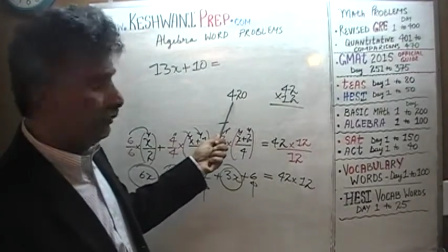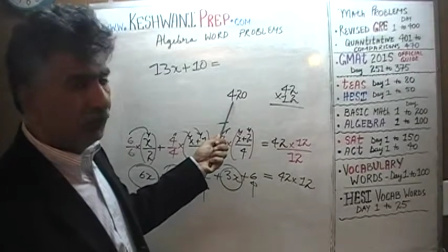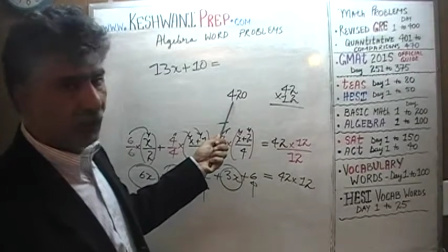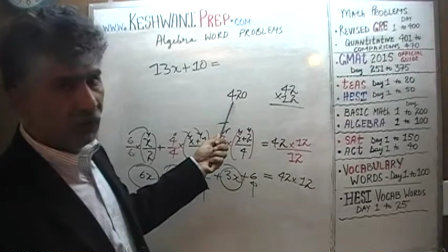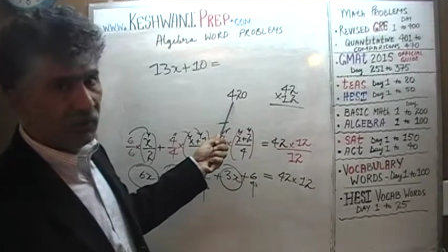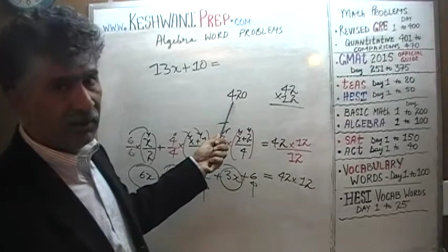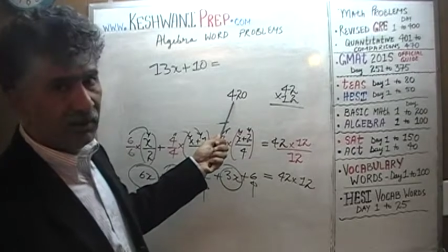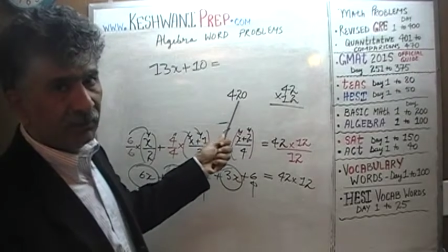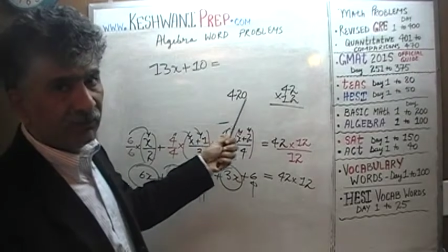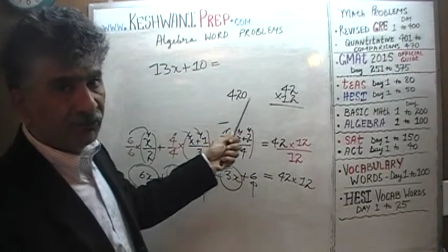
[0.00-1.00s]
420
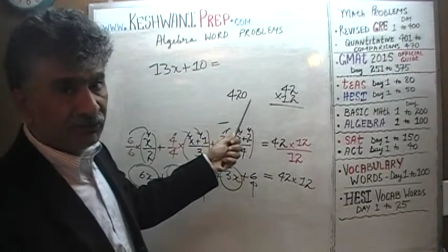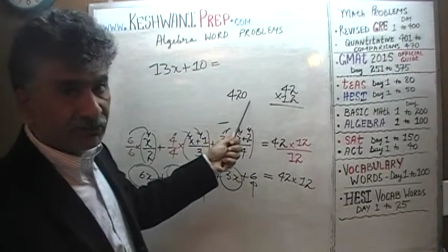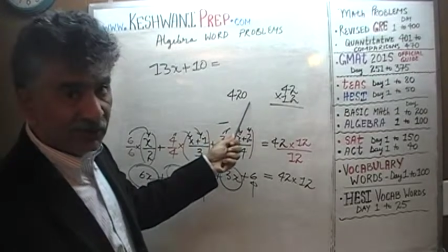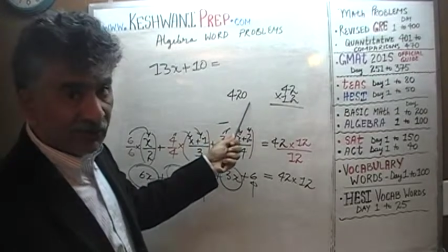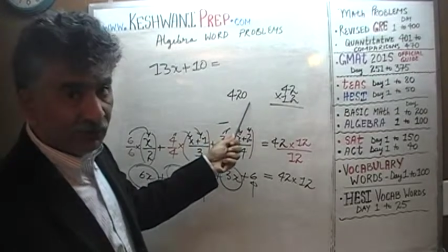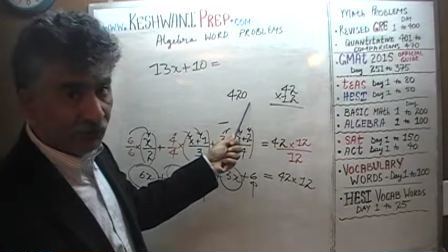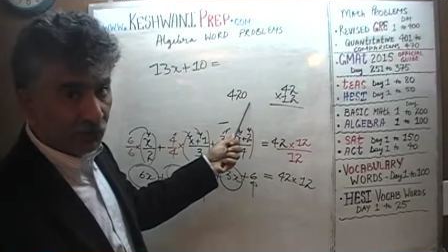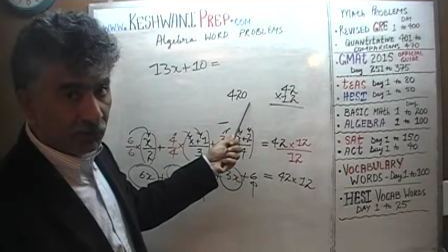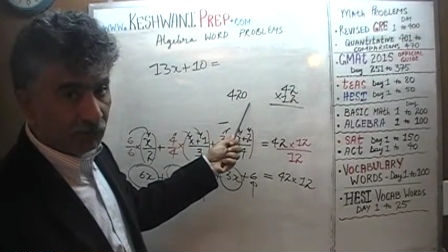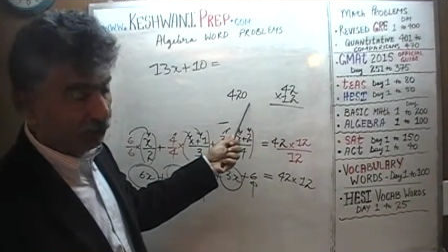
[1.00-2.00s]
represents 10
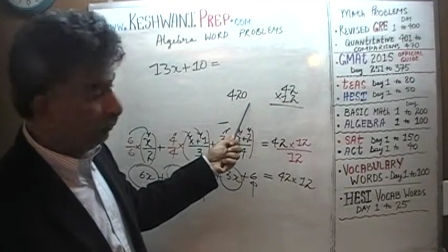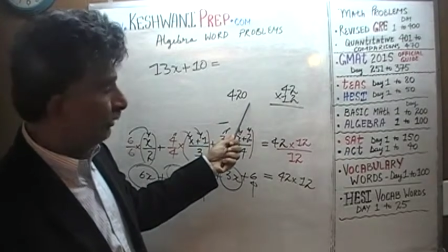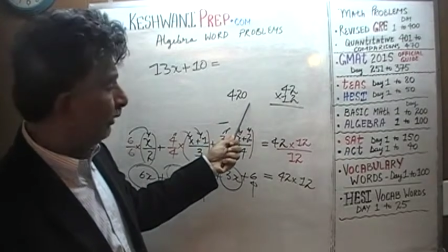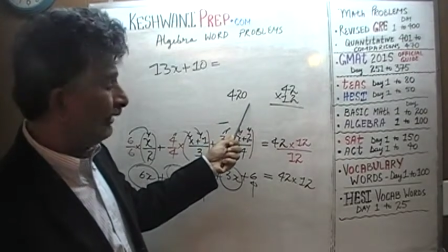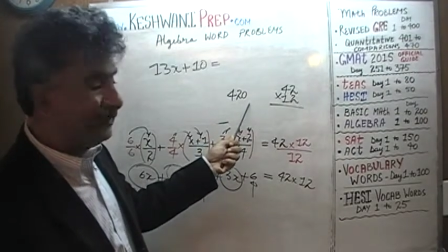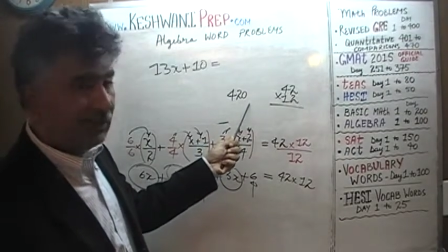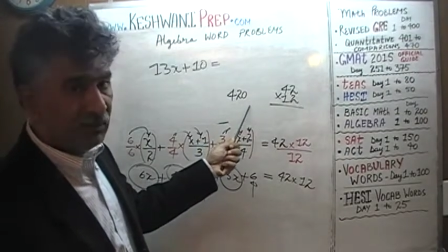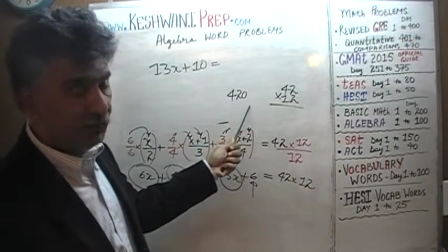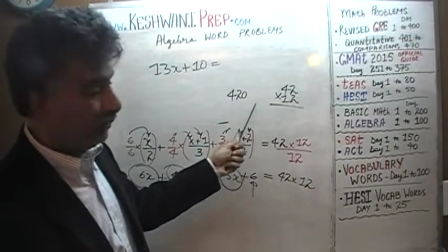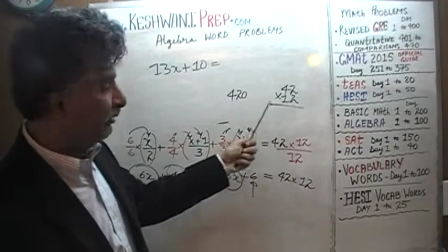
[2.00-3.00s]
42s. We don't need
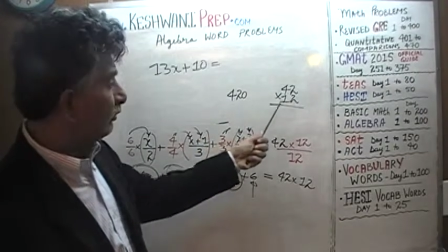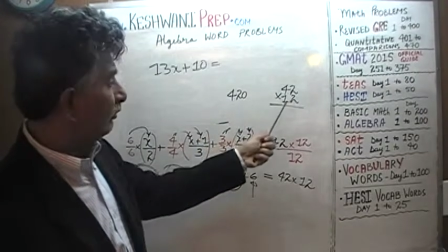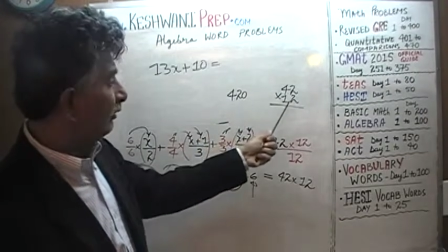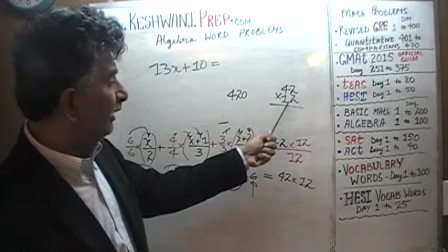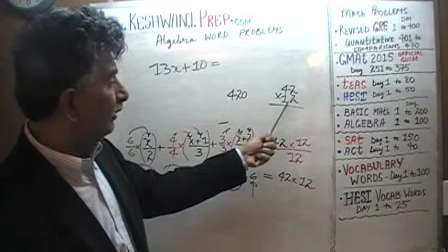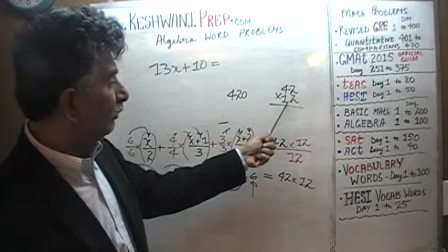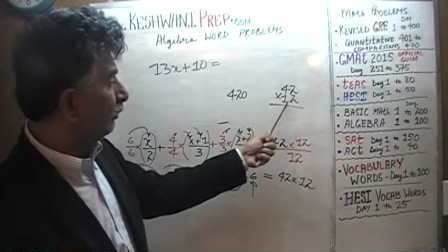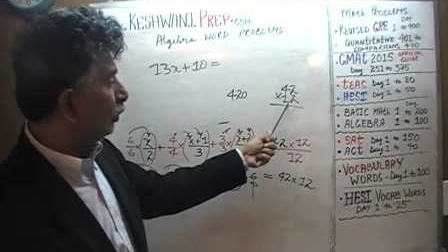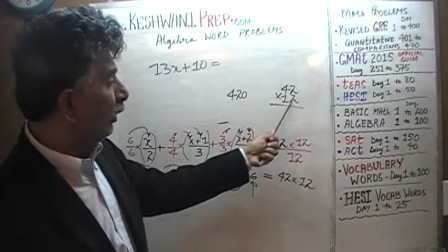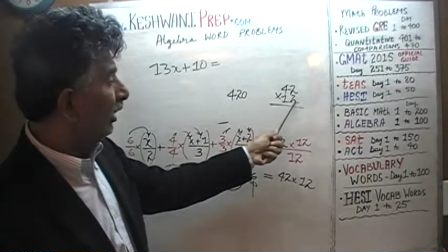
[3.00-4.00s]
10 42s, we need
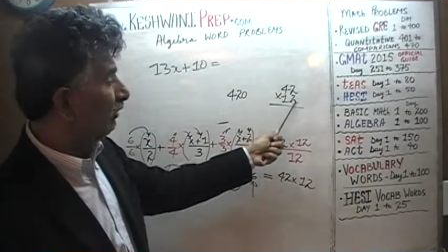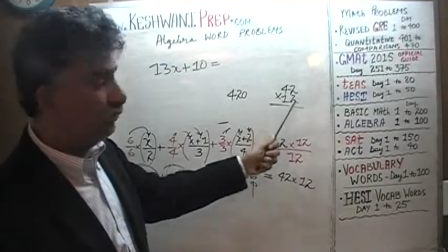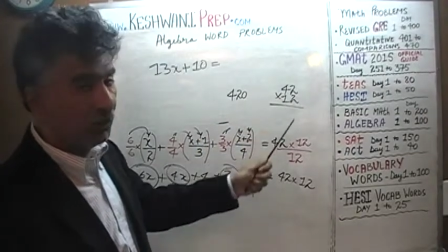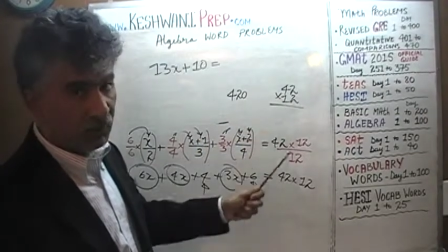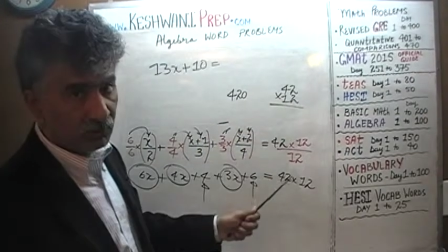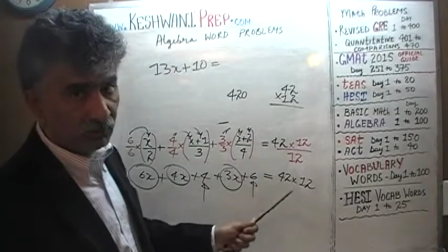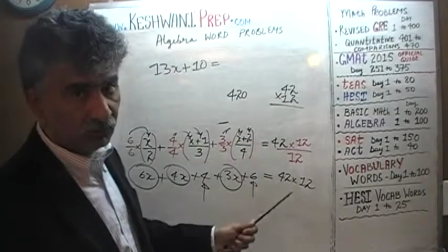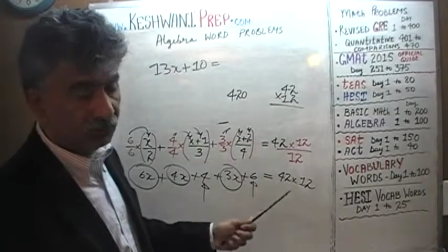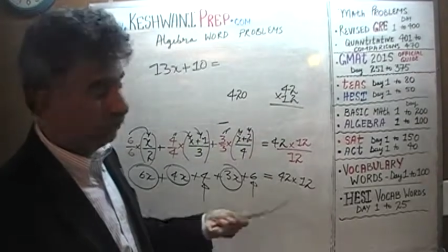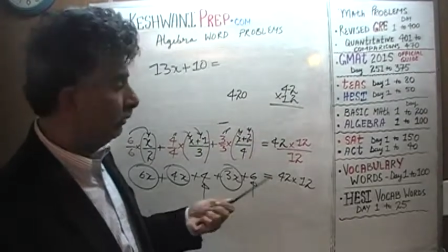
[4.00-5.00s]
12 42s.
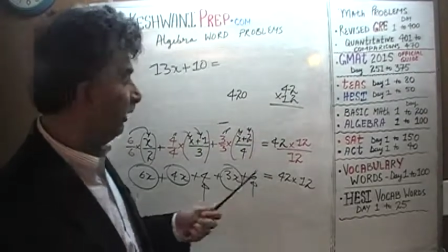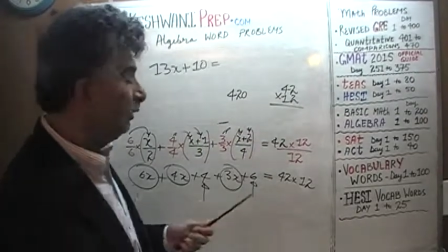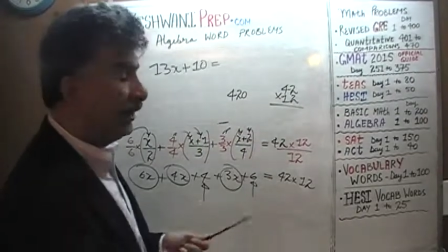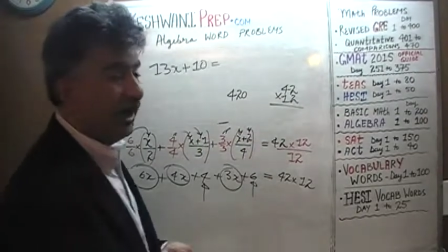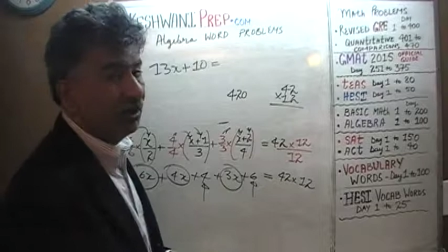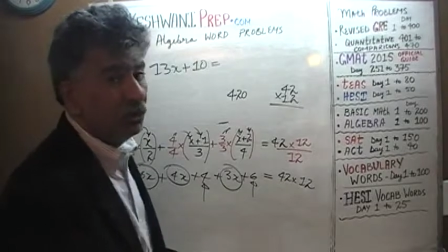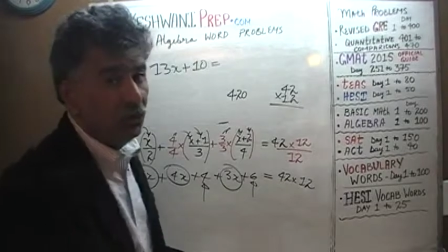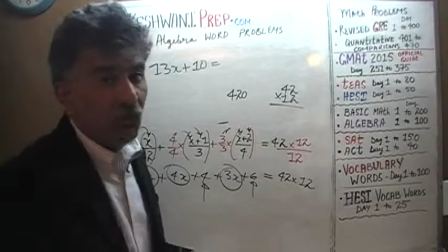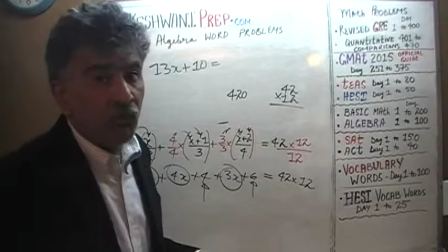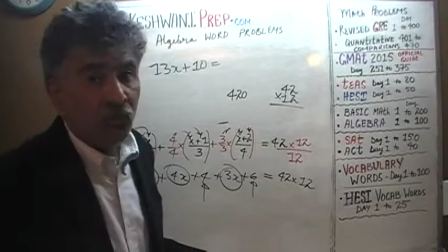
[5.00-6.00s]
So we need to add two
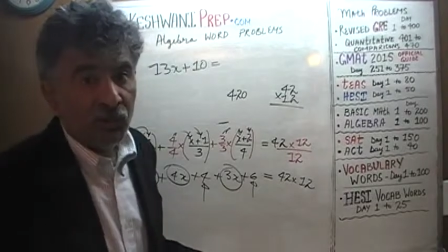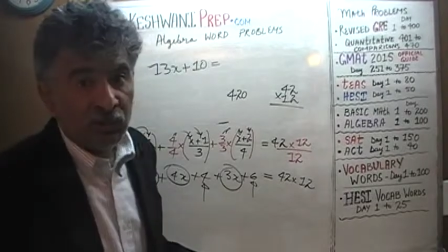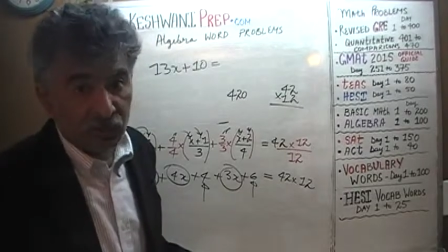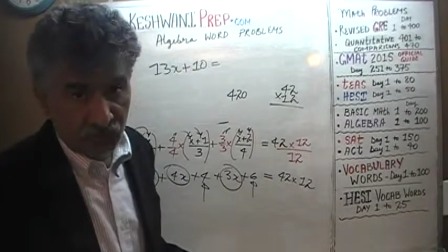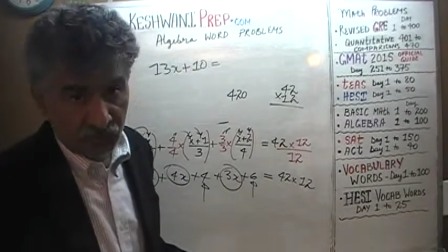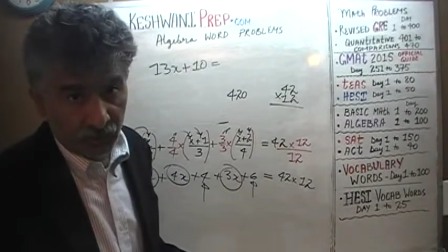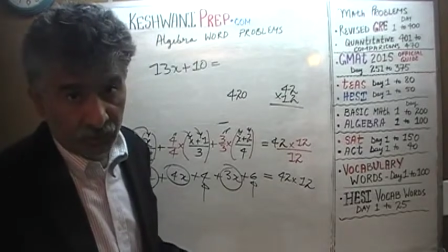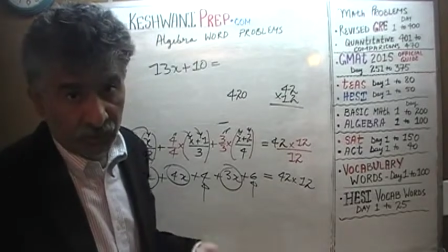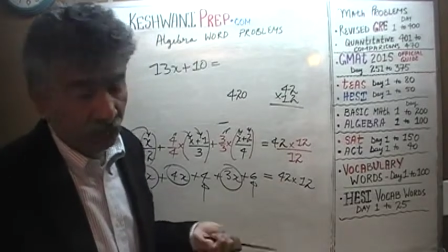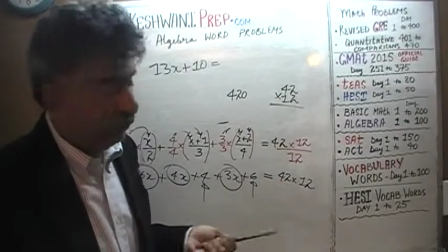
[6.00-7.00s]
more 42s to it.
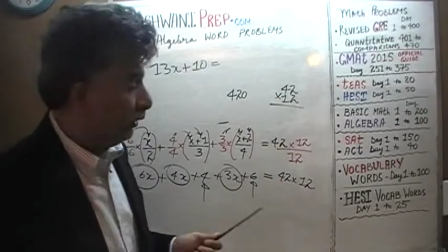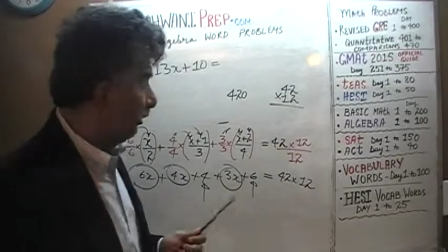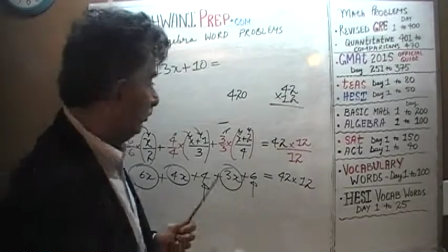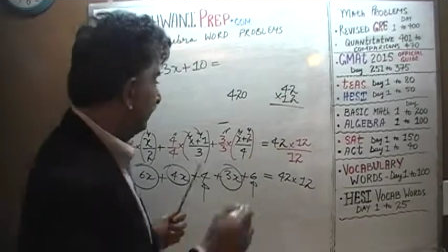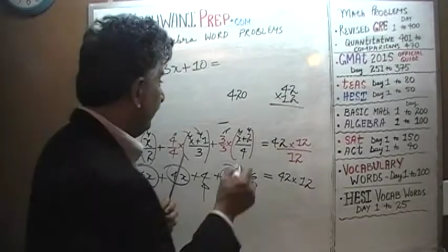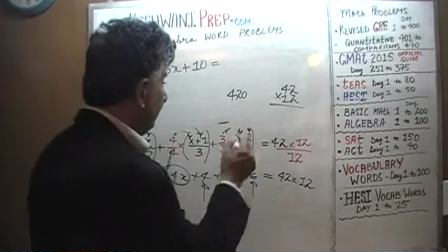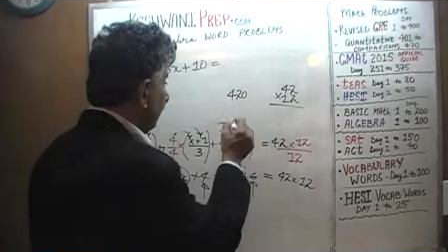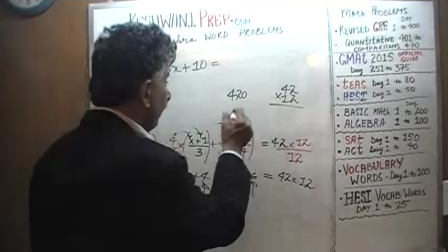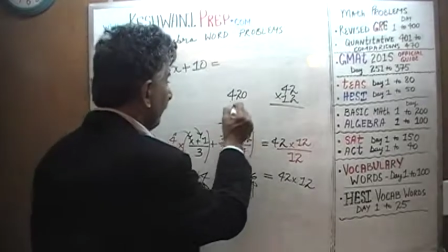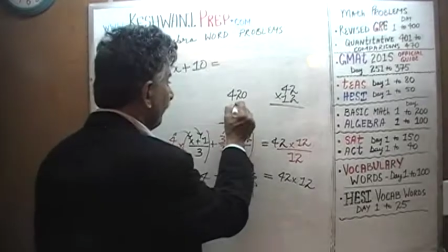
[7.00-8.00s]
Two 42s are
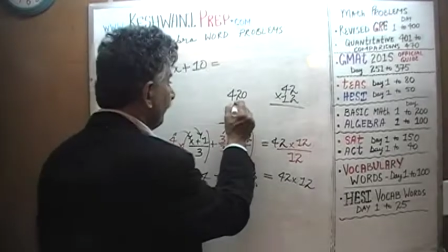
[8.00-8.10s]
84.